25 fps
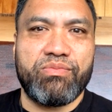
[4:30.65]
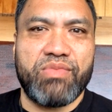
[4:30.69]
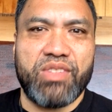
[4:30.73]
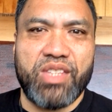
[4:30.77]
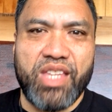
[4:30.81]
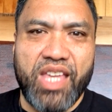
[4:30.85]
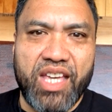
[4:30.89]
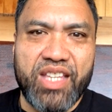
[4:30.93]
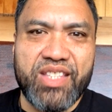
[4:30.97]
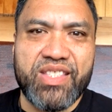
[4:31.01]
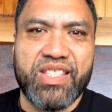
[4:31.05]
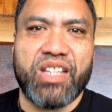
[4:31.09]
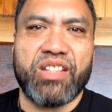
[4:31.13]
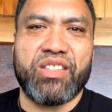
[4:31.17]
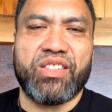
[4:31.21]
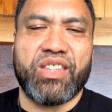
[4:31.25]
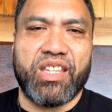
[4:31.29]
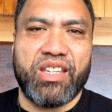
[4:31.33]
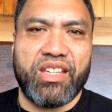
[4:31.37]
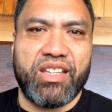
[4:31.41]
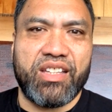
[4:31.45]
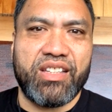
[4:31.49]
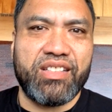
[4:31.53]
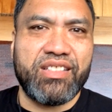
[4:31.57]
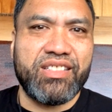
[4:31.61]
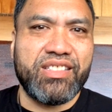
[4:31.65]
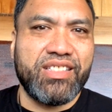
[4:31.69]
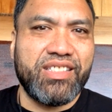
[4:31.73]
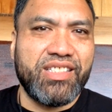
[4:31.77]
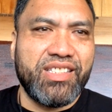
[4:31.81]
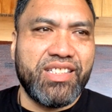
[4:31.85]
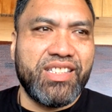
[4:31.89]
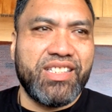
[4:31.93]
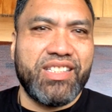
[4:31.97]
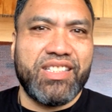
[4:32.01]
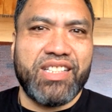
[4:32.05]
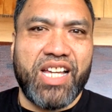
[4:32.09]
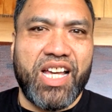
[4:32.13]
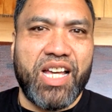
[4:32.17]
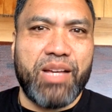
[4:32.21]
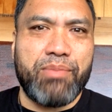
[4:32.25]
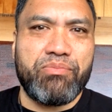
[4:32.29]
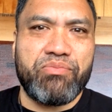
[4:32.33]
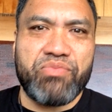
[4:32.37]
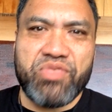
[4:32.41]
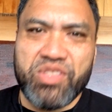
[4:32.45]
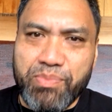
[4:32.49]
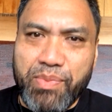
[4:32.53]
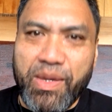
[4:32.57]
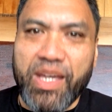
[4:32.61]
It has other
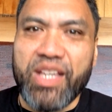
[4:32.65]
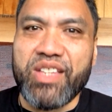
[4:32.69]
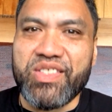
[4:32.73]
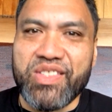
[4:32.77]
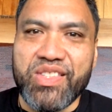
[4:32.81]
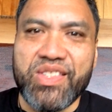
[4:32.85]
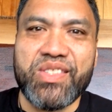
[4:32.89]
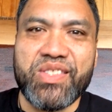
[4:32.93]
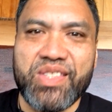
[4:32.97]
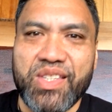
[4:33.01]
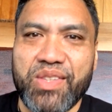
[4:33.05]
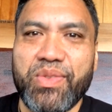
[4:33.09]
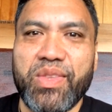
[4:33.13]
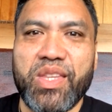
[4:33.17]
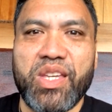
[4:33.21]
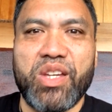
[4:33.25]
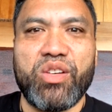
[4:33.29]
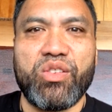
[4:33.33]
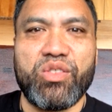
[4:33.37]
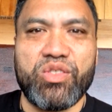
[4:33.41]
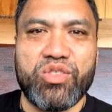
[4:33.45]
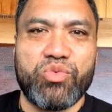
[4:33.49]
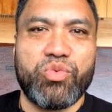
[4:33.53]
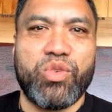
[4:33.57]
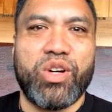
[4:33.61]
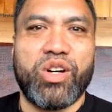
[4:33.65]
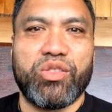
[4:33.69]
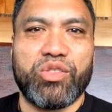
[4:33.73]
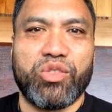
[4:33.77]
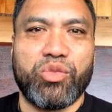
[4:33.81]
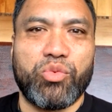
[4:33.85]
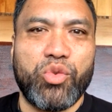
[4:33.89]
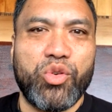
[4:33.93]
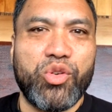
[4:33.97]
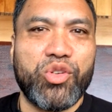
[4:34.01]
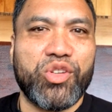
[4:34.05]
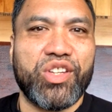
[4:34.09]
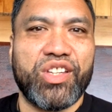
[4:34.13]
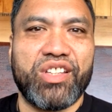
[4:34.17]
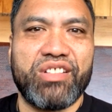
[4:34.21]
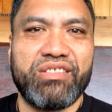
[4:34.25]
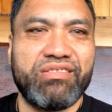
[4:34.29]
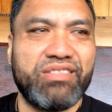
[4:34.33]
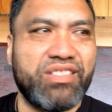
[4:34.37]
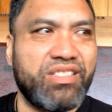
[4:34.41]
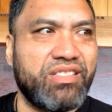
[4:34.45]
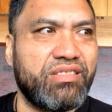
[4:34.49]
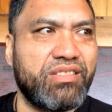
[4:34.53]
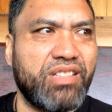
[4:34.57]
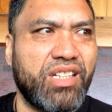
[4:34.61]
spaces in there as well to work
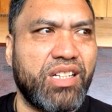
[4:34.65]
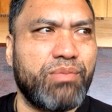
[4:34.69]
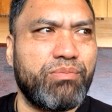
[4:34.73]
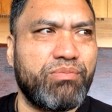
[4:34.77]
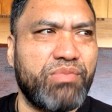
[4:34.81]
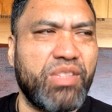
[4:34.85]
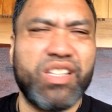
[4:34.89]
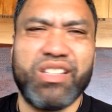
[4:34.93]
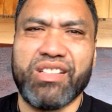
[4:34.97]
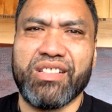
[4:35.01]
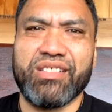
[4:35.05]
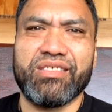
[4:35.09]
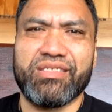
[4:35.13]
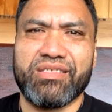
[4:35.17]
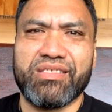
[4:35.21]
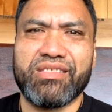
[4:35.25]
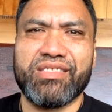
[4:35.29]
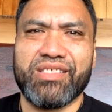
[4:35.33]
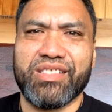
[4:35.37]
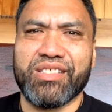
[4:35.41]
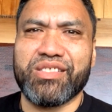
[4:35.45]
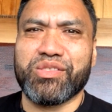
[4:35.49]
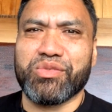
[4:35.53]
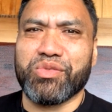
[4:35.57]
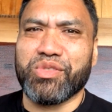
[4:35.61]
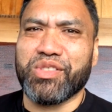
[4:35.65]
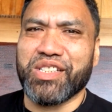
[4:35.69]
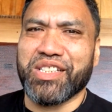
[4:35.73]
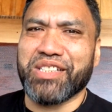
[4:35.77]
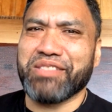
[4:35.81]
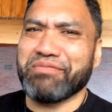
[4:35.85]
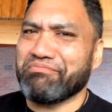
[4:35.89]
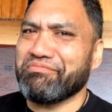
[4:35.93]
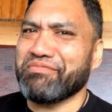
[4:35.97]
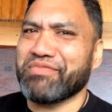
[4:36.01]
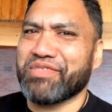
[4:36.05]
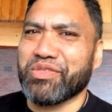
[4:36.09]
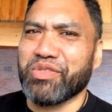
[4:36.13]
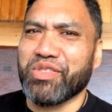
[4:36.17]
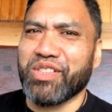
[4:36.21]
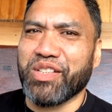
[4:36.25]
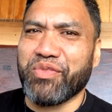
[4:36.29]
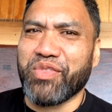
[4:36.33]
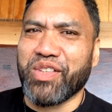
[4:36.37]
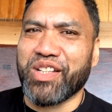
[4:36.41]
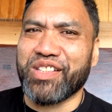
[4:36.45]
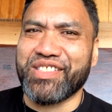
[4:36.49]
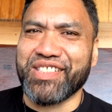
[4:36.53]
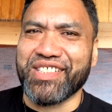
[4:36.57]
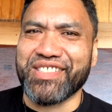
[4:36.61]
in. It's really
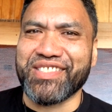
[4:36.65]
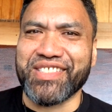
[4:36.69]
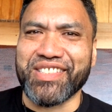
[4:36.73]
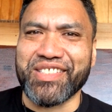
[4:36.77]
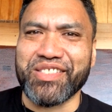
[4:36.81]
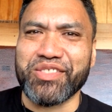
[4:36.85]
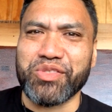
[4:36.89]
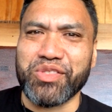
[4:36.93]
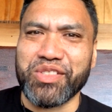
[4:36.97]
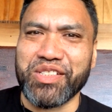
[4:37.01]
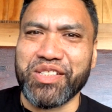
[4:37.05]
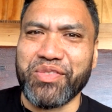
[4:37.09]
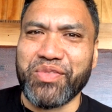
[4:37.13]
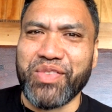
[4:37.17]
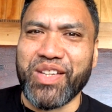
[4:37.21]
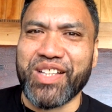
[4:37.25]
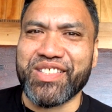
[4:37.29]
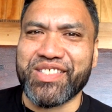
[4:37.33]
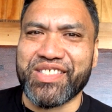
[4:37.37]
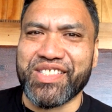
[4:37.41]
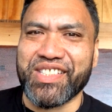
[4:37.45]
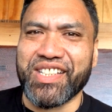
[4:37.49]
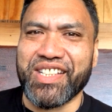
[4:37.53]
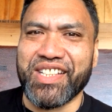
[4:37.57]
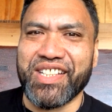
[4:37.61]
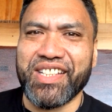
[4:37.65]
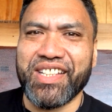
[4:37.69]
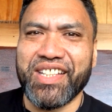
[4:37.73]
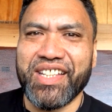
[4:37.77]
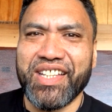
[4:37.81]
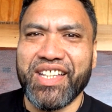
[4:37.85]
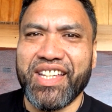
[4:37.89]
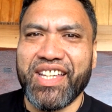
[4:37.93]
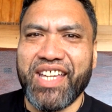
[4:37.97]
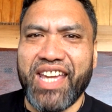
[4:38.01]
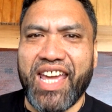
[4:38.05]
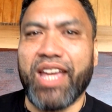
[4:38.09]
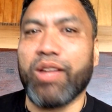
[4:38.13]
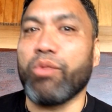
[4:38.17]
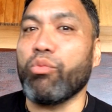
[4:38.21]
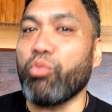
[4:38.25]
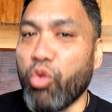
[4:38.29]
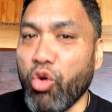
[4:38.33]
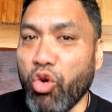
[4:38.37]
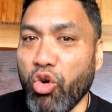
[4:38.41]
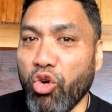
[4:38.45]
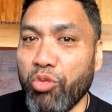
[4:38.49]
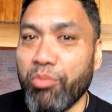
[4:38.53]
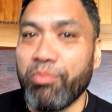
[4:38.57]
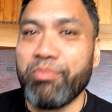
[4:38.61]
fantastic. It's really fancy and
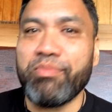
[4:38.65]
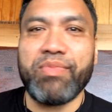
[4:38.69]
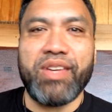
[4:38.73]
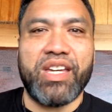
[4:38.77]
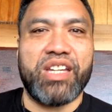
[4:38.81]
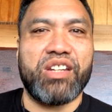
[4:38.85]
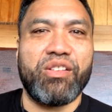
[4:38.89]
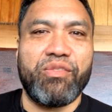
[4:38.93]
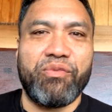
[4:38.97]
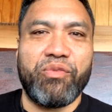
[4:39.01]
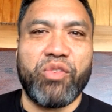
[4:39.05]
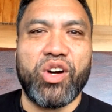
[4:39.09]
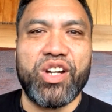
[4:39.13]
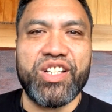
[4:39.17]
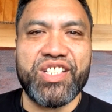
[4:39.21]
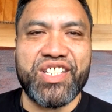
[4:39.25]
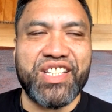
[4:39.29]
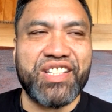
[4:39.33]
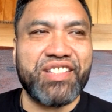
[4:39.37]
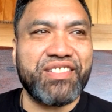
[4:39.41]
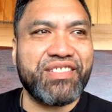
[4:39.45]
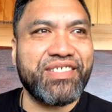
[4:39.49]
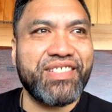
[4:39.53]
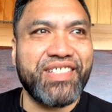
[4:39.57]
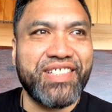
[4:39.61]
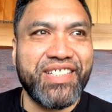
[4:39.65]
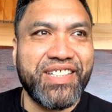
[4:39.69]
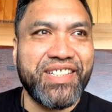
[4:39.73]
warm and inviting.